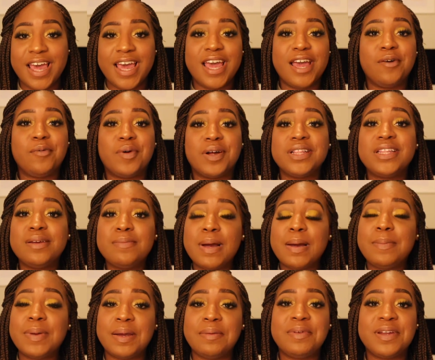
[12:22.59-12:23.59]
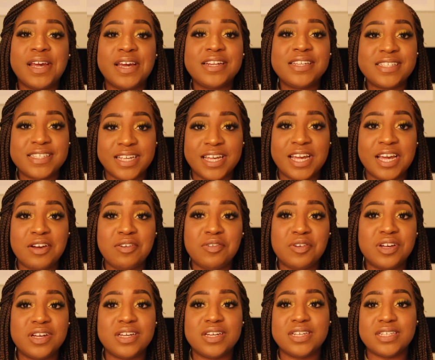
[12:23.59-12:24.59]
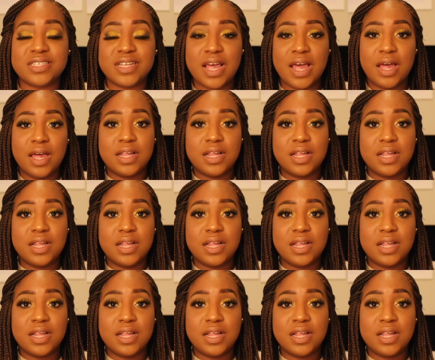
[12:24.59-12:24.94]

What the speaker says: And one thing my baby daddy said was,